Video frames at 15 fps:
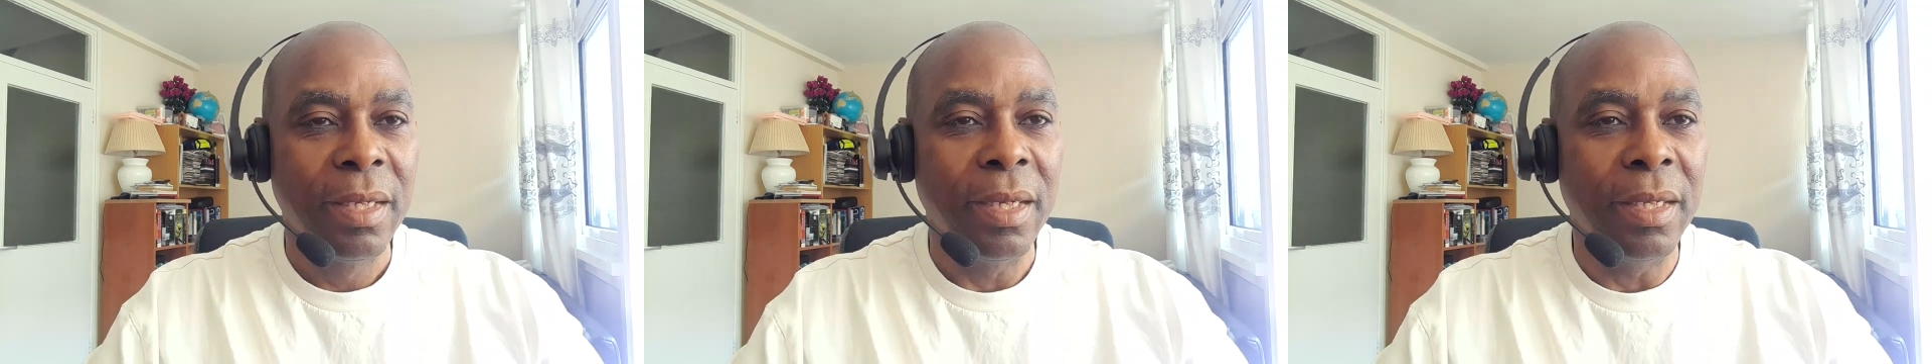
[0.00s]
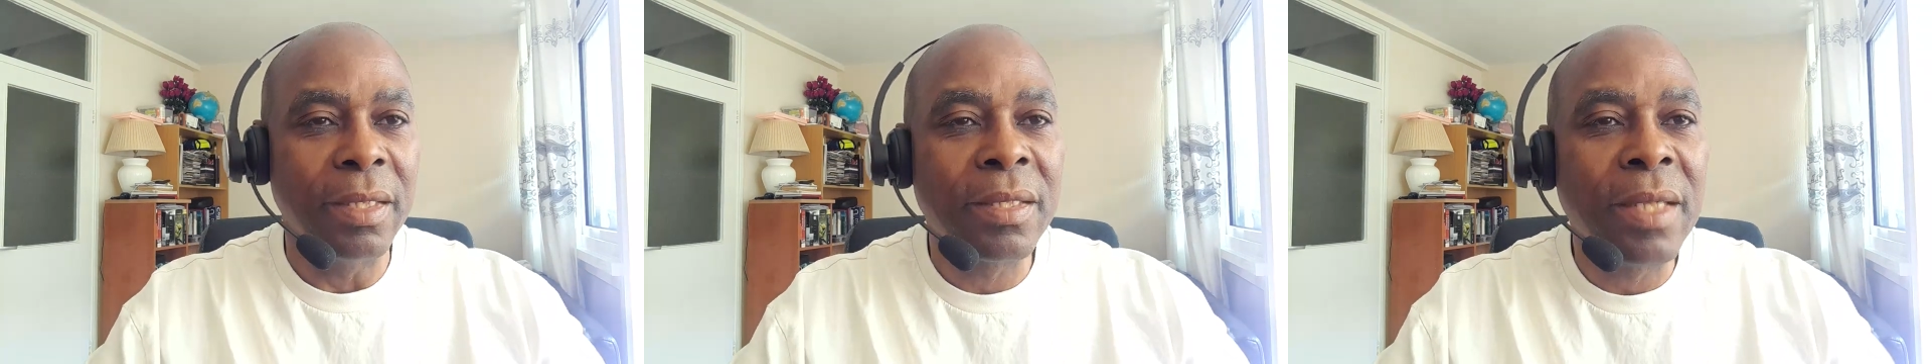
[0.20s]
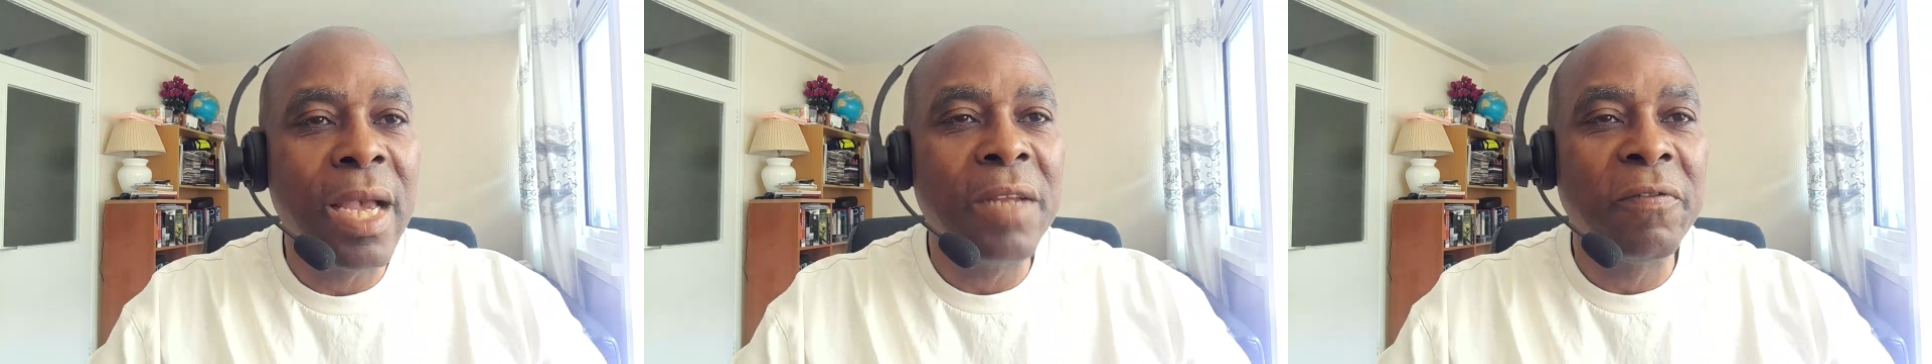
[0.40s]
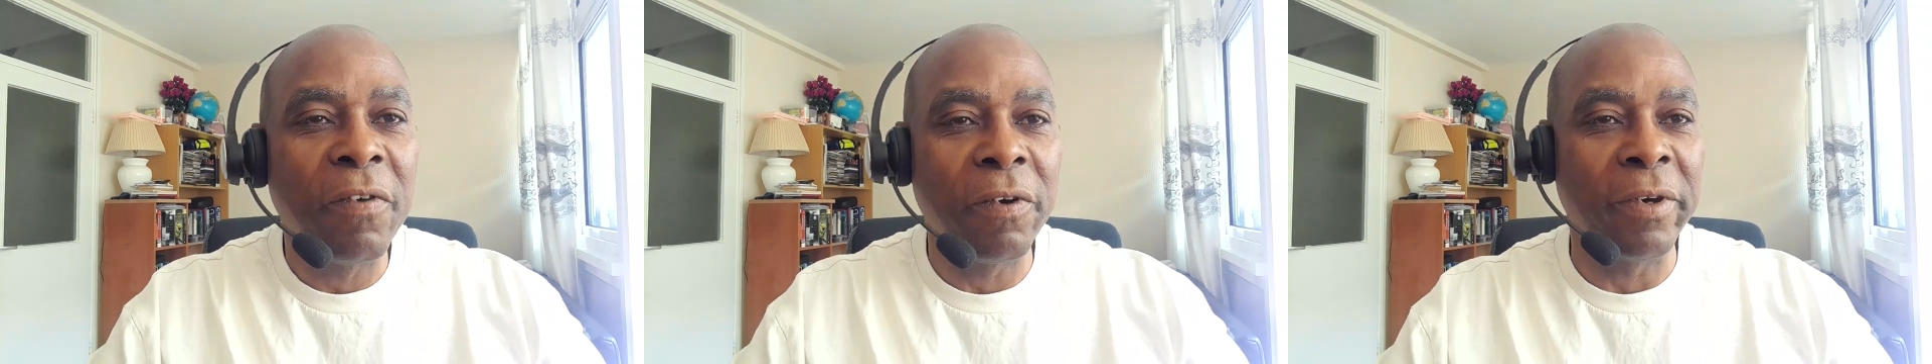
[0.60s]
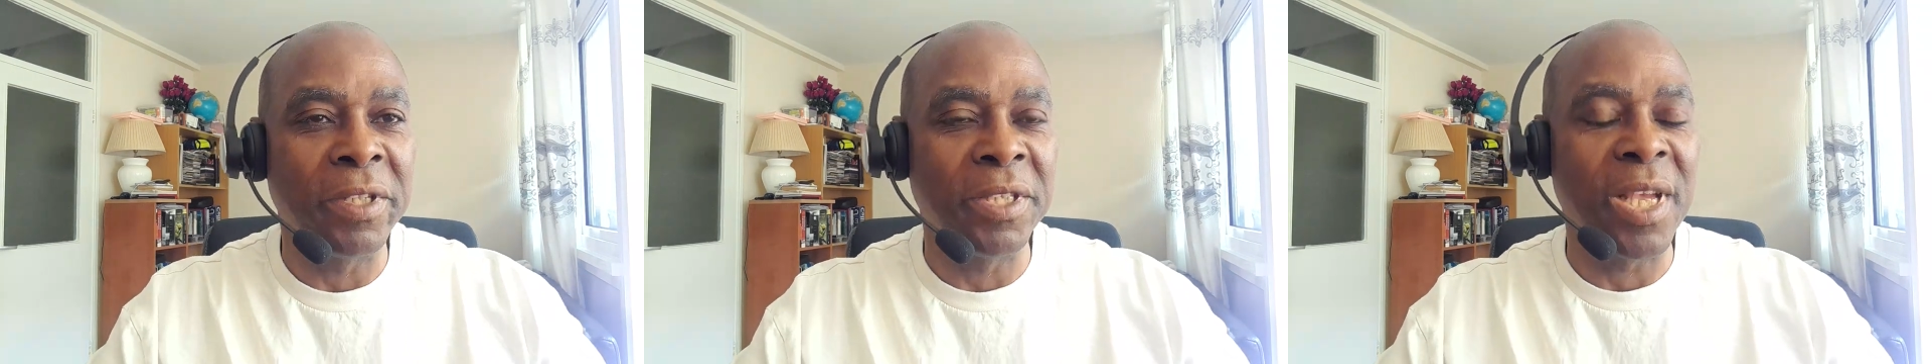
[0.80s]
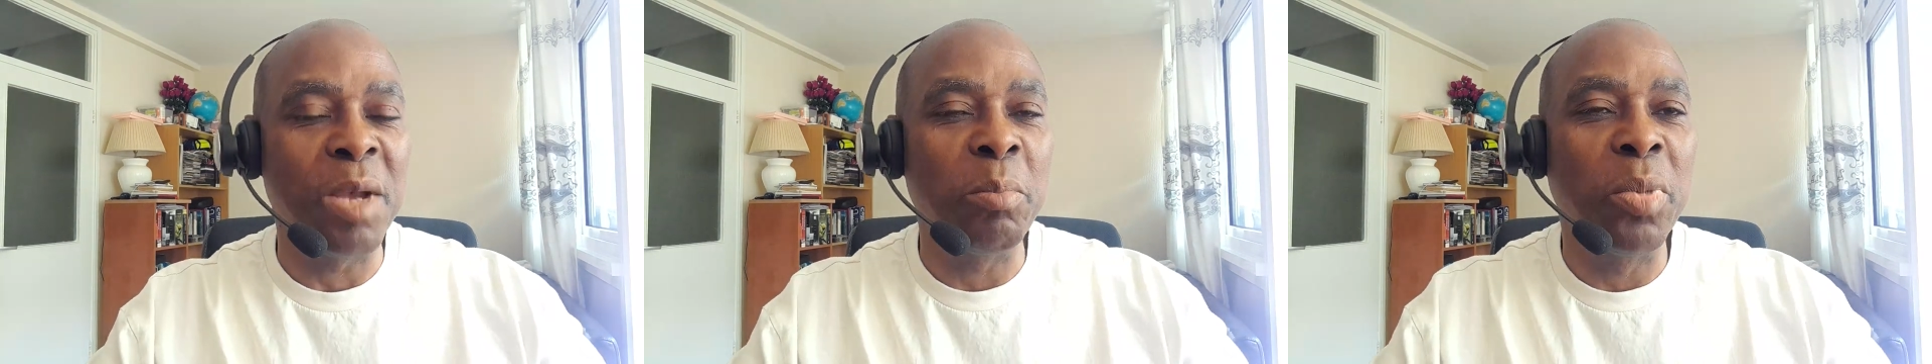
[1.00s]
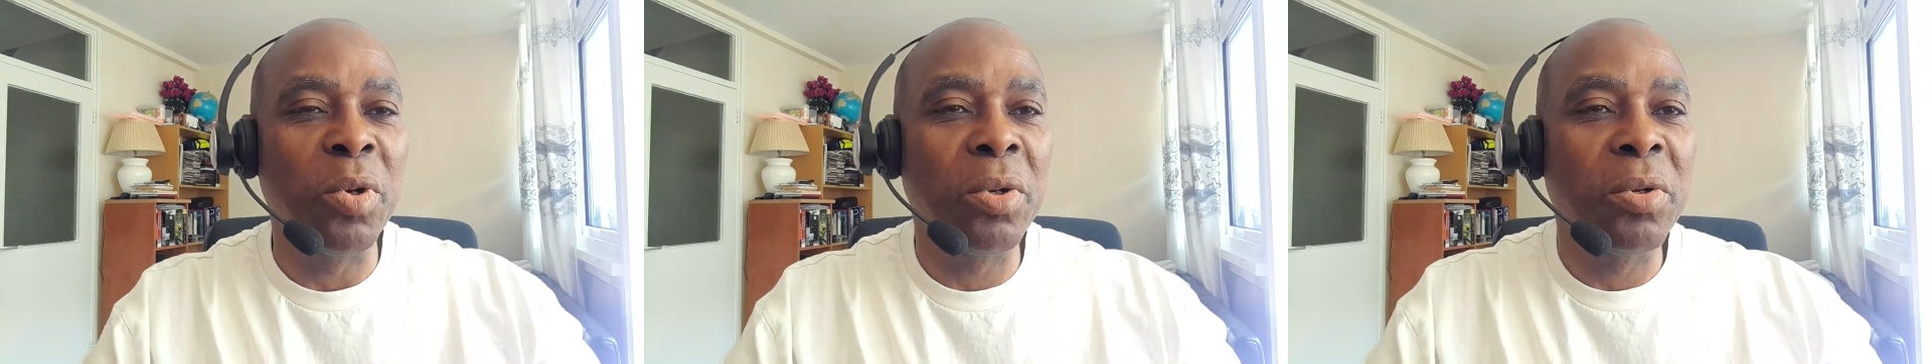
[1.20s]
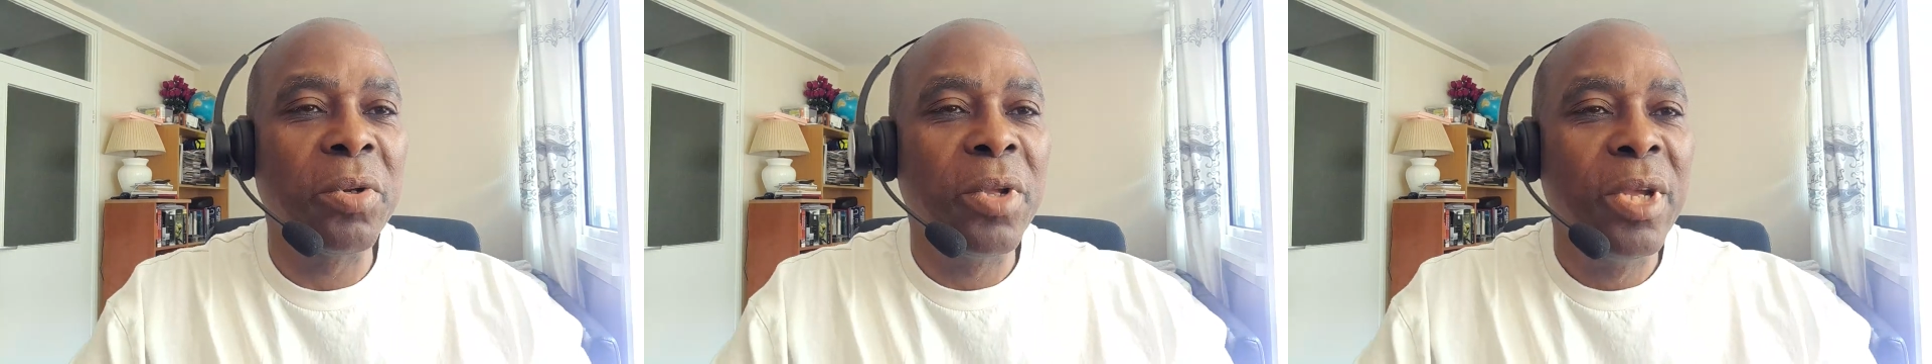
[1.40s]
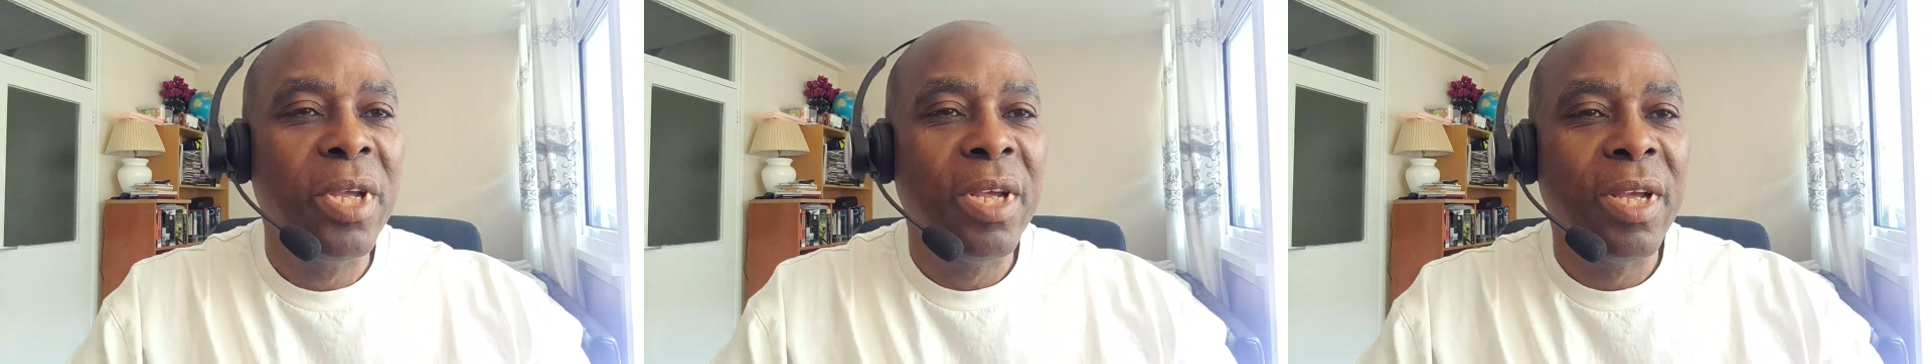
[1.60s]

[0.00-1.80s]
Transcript: He said, for example,